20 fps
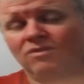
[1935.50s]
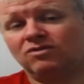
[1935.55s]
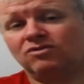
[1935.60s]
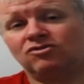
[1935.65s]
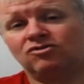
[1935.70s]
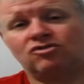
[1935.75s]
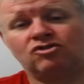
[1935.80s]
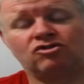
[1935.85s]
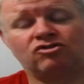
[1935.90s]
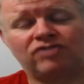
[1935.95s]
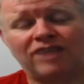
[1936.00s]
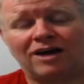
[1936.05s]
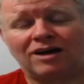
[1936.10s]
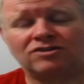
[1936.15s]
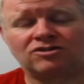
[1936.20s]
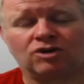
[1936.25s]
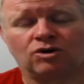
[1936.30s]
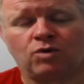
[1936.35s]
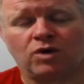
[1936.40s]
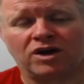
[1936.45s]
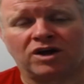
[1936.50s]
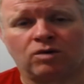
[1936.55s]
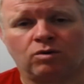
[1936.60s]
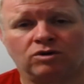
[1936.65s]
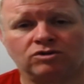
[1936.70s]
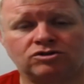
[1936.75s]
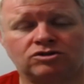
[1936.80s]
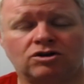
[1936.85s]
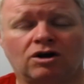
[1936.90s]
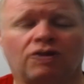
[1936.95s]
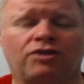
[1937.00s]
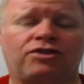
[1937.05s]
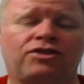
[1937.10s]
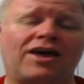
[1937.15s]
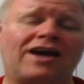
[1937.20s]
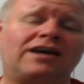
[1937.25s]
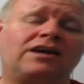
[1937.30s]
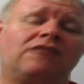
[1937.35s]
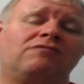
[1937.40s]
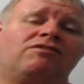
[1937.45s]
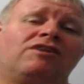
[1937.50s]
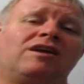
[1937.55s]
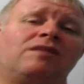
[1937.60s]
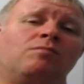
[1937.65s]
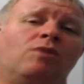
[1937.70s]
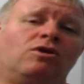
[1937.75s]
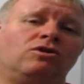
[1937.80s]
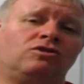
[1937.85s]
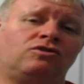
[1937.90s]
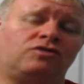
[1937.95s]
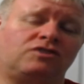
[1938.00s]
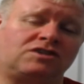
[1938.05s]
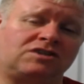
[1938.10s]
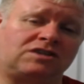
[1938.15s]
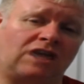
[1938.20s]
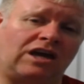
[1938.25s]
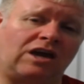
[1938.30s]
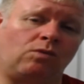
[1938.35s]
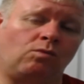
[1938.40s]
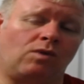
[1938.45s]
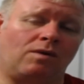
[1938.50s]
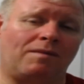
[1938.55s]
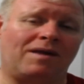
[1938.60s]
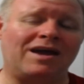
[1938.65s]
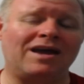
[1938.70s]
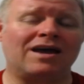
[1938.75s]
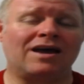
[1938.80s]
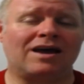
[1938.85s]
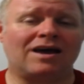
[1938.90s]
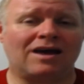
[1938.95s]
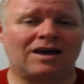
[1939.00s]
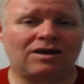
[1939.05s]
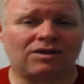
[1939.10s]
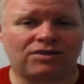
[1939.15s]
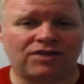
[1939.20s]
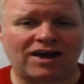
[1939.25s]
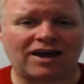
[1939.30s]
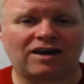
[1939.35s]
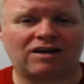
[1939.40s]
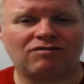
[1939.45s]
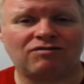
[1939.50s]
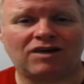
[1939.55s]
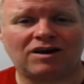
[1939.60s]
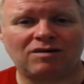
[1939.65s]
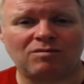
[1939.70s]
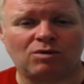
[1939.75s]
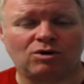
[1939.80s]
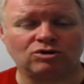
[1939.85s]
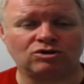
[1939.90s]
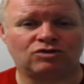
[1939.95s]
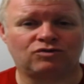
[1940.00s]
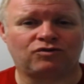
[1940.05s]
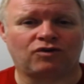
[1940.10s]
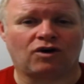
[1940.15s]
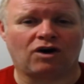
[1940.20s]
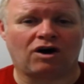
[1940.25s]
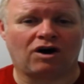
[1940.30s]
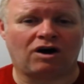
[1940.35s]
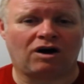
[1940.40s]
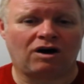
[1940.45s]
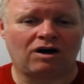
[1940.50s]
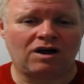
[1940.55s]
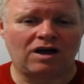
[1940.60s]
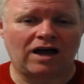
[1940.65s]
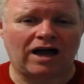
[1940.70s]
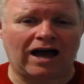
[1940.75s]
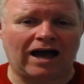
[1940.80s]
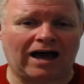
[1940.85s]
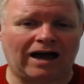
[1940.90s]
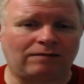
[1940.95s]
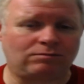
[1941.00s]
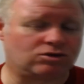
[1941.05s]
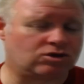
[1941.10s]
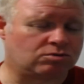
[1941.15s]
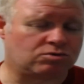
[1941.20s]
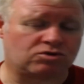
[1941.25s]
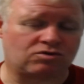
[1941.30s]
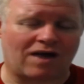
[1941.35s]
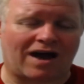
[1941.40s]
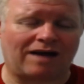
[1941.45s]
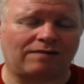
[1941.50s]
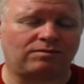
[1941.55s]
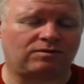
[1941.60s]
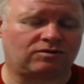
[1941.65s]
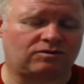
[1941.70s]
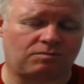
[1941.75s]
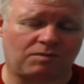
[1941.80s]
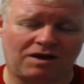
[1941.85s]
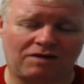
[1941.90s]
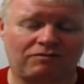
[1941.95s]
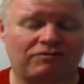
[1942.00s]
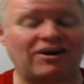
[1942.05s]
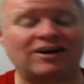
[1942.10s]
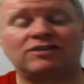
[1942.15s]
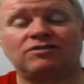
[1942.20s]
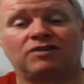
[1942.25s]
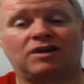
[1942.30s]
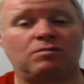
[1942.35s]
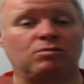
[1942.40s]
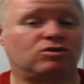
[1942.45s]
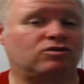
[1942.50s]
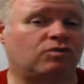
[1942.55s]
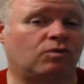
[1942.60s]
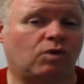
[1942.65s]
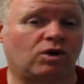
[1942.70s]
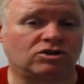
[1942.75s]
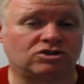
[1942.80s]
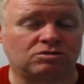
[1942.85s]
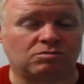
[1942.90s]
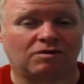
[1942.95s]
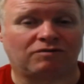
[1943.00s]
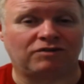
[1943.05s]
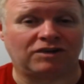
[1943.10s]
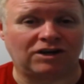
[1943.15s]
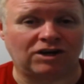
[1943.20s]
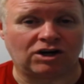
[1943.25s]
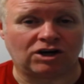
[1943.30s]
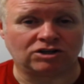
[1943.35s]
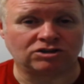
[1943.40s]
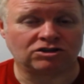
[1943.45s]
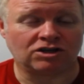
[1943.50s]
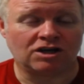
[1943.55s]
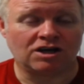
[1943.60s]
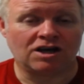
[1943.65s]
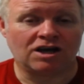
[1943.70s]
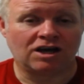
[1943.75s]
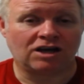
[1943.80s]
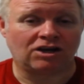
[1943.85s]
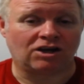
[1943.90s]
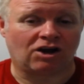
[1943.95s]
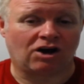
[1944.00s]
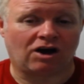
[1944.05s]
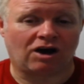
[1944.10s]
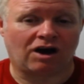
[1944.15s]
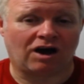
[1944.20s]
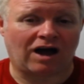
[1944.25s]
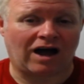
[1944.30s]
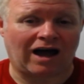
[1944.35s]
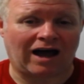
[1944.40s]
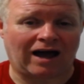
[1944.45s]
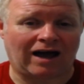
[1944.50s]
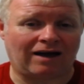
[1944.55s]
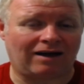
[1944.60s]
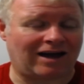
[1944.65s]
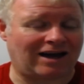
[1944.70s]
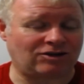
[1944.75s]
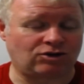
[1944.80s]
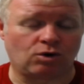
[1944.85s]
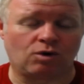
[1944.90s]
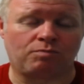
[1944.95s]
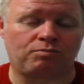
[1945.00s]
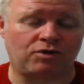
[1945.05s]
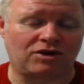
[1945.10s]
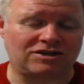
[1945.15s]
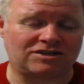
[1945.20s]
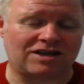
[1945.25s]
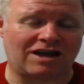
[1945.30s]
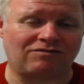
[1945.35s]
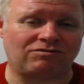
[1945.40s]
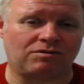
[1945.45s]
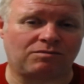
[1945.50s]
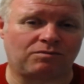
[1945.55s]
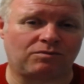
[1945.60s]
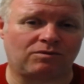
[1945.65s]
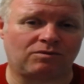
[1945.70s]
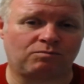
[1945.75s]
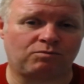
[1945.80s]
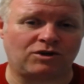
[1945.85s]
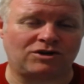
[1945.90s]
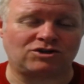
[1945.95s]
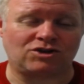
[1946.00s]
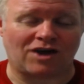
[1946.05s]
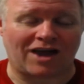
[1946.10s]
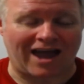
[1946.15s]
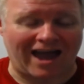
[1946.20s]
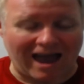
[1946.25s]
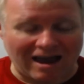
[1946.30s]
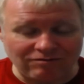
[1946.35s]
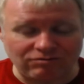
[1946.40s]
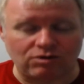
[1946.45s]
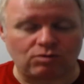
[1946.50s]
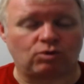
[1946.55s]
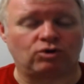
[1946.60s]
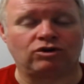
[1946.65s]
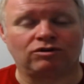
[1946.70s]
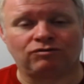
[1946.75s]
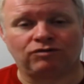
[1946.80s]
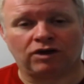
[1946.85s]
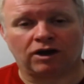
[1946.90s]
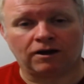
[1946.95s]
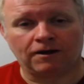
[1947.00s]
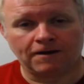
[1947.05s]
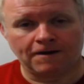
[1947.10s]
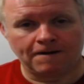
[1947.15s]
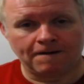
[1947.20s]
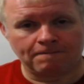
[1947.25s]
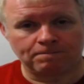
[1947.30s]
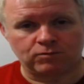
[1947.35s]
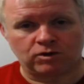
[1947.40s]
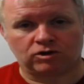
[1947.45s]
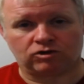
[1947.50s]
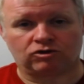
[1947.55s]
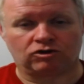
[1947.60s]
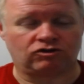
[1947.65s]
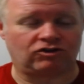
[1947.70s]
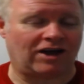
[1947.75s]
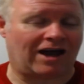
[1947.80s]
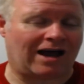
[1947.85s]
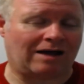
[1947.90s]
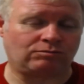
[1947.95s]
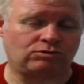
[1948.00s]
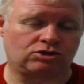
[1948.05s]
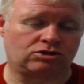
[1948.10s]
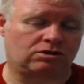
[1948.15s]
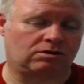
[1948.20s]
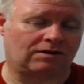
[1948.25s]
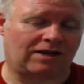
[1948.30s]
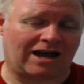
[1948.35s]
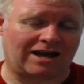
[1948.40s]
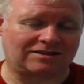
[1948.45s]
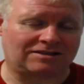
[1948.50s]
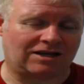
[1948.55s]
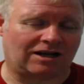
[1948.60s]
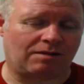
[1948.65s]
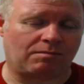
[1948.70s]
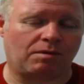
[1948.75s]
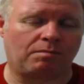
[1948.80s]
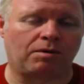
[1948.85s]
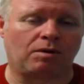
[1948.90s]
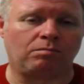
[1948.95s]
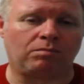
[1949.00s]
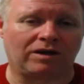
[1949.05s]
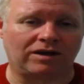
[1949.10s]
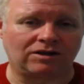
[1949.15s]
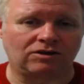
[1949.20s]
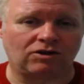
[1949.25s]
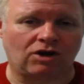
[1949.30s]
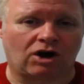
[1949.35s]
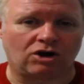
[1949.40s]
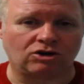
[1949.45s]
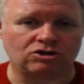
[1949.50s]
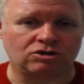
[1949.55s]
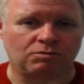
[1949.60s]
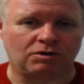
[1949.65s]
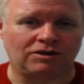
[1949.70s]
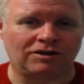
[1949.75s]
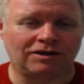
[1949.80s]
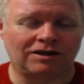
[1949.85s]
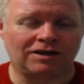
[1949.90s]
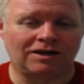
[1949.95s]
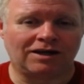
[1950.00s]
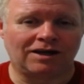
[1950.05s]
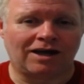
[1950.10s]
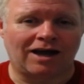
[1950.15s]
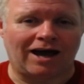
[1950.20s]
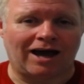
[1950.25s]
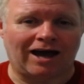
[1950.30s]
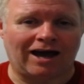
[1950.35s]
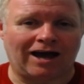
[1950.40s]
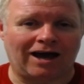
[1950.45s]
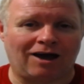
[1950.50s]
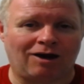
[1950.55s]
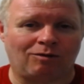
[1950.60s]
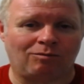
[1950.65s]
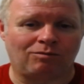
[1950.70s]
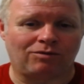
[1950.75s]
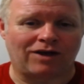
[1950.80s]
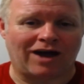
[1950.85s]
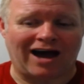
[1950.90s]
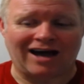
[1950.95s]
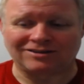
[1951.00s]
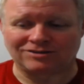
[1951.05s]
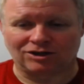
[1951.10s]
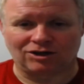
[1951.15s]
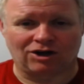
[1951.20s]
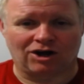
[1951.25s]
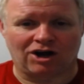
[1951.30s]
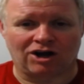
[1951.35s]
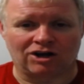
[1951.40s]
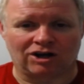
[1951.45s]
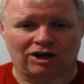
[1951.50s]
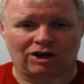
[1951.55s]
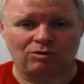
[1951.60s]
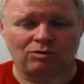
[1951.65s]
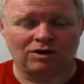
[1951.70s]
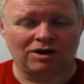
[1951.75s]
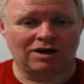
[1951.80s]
just that's a quick one. So thank you very much for sticking with me. Thank you very much for subscribing to me, and thank you very much for watching my videos. You know, I do appreciate every one of you that does it. I'm just, like I said, I'm a bumbling Yorkshireman that hasn't got a clue.